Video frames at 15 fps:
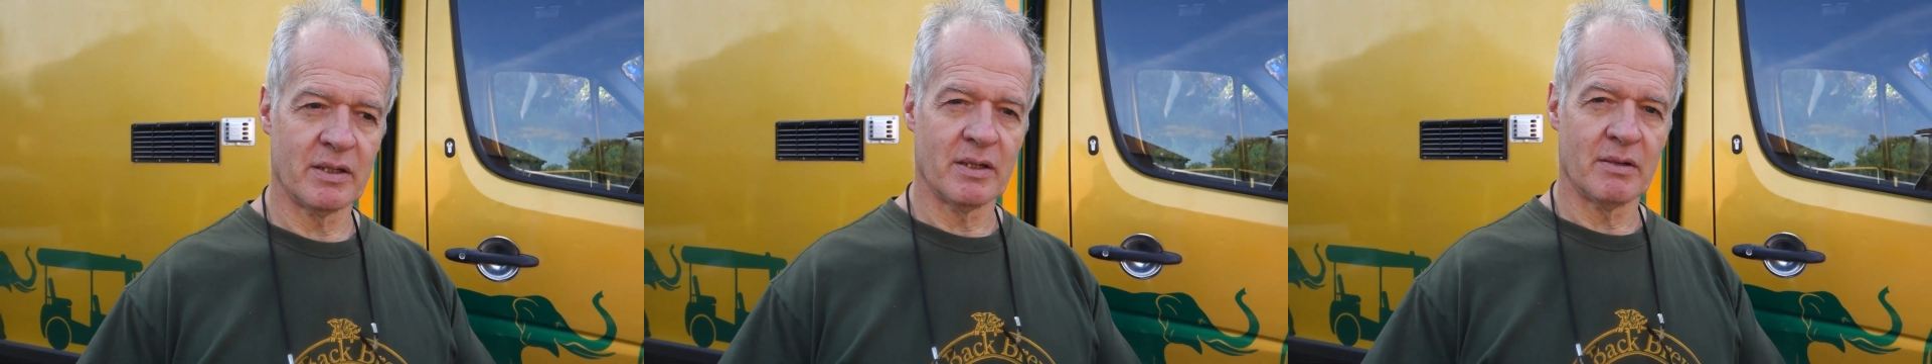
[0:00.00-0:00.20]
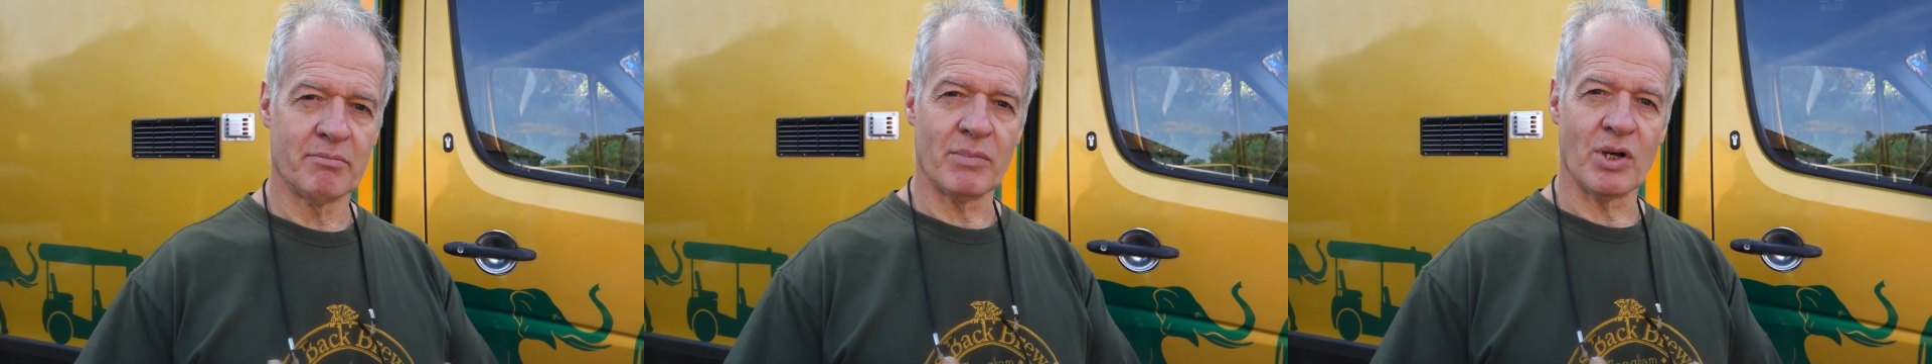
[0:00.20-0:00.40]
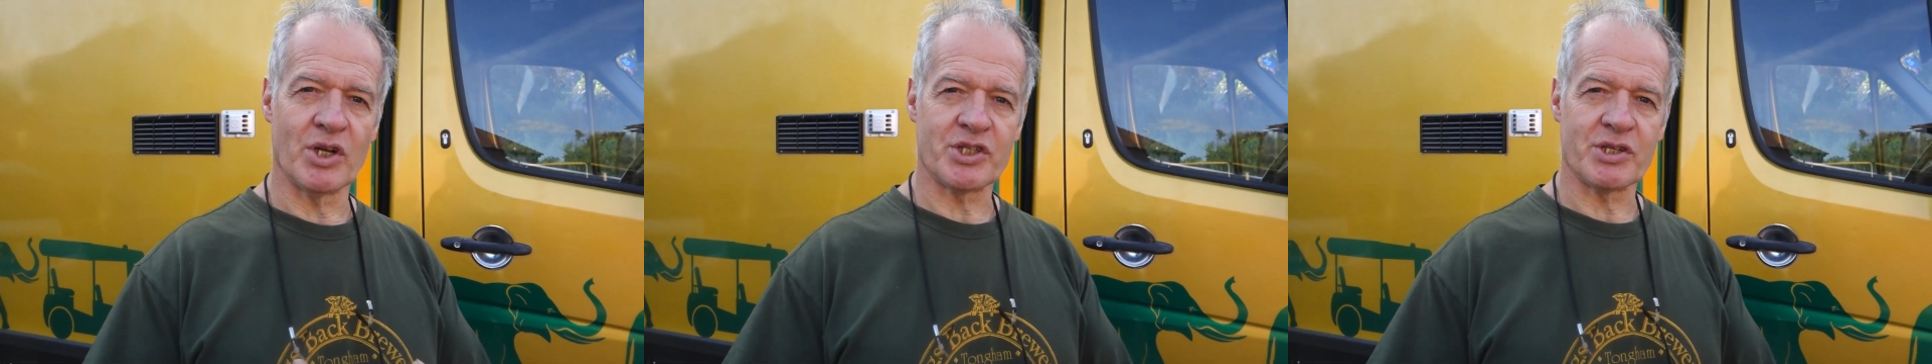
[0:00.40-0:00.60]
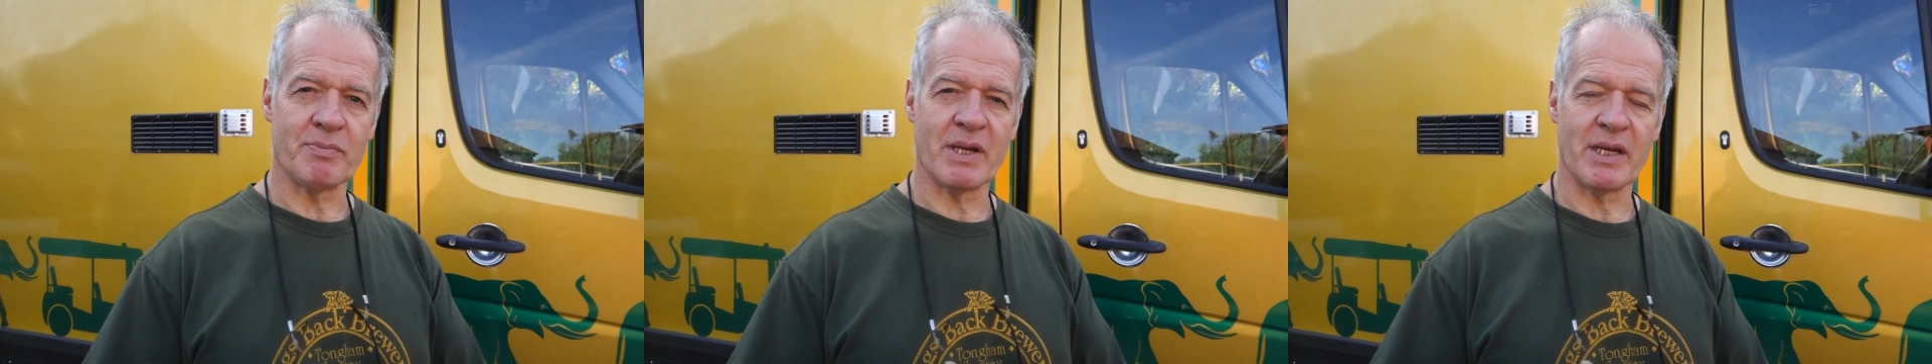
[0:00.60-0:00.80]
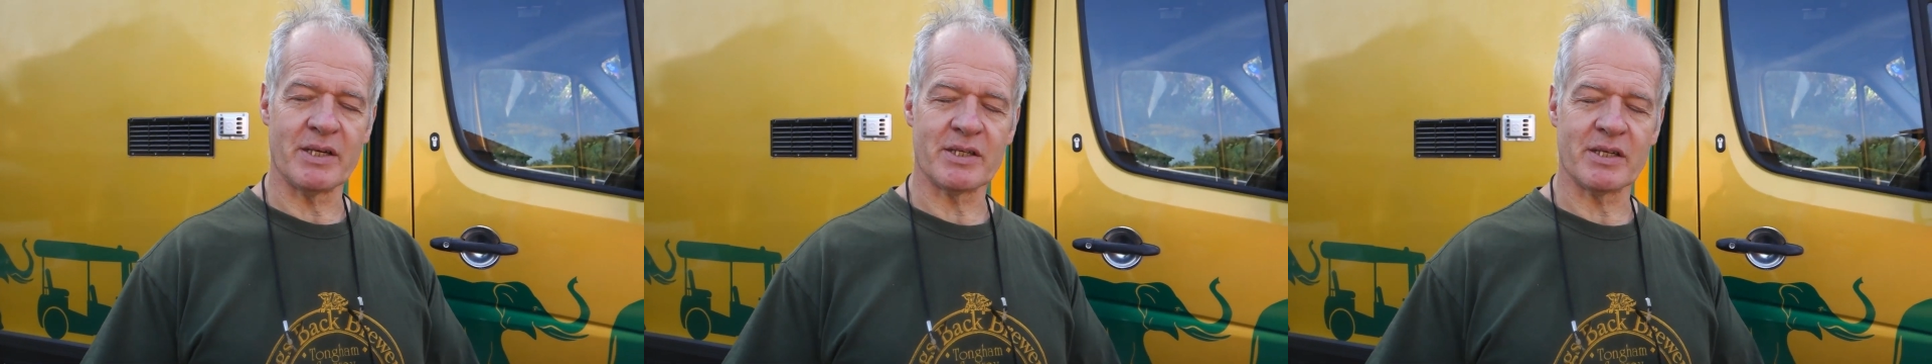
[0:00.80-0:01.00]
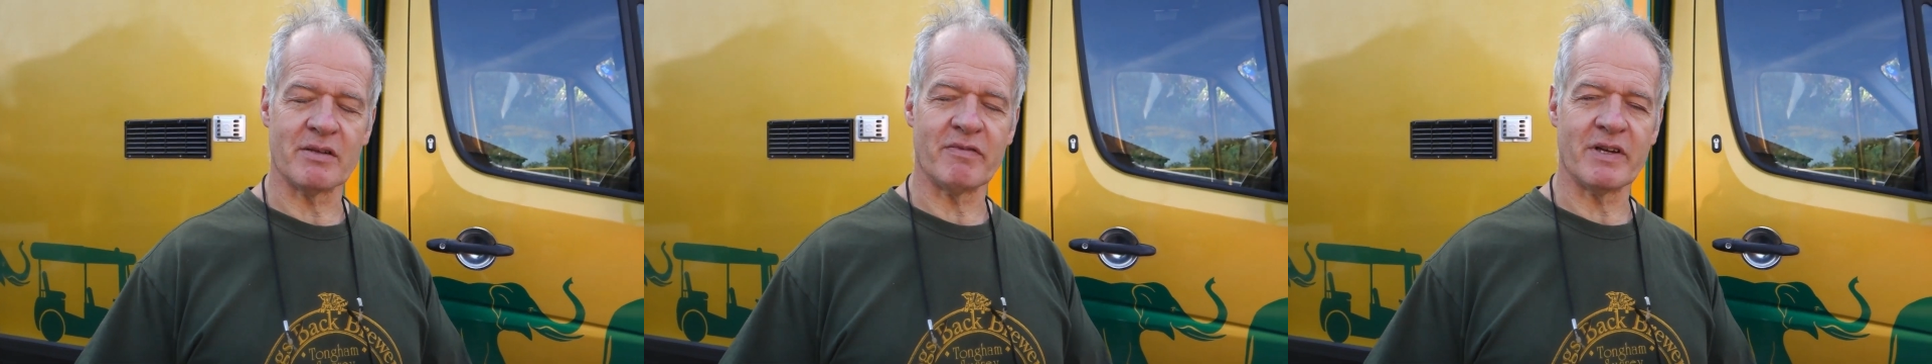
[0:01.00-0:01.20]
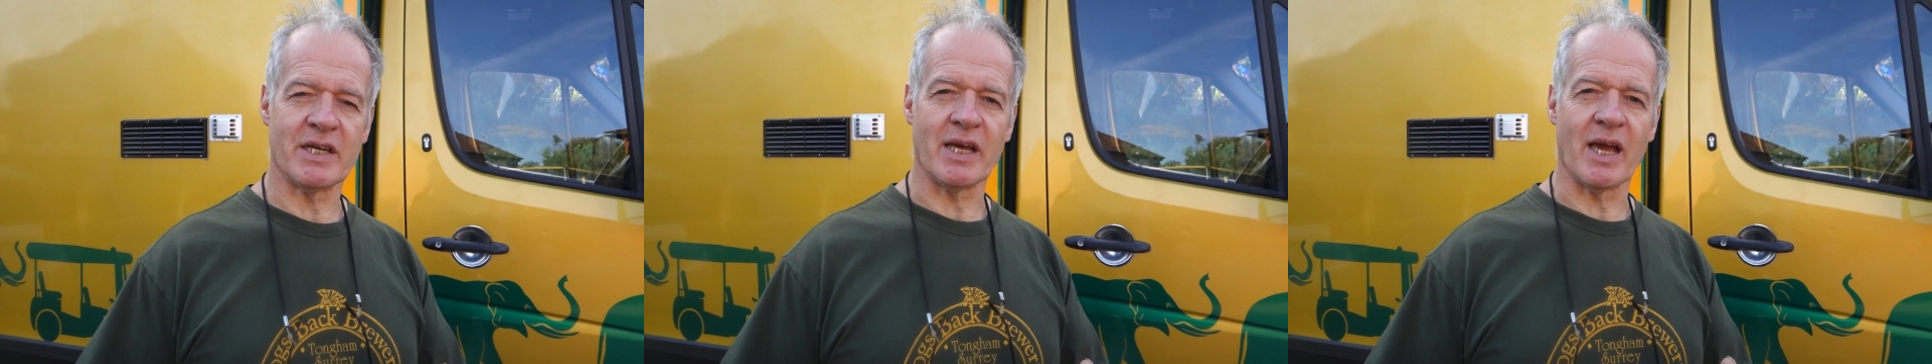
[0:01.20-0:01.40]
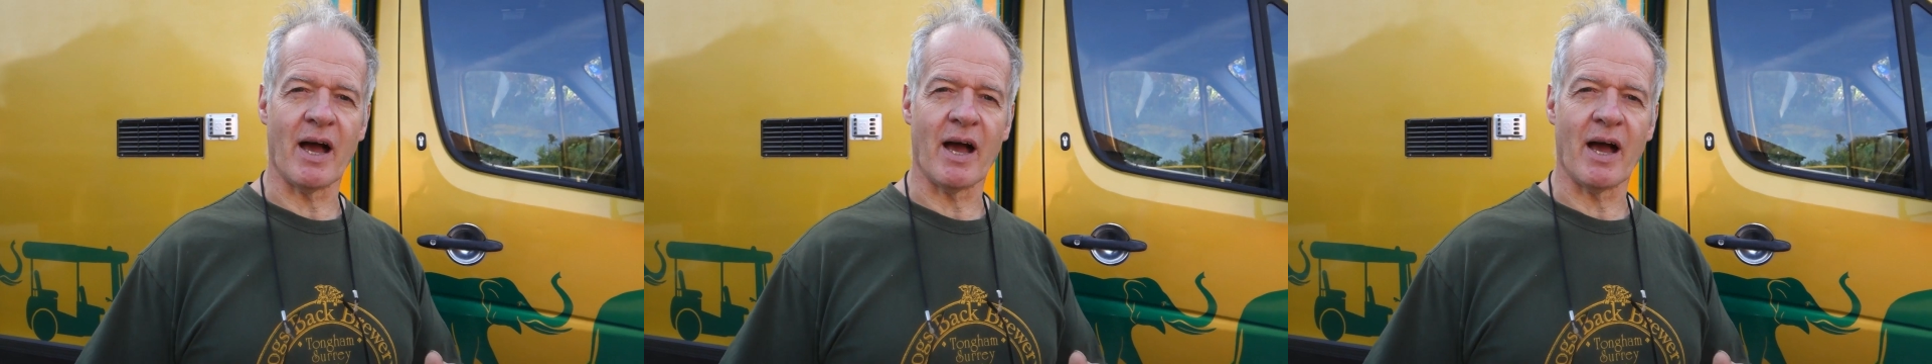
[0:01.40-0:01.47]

merge them into the video,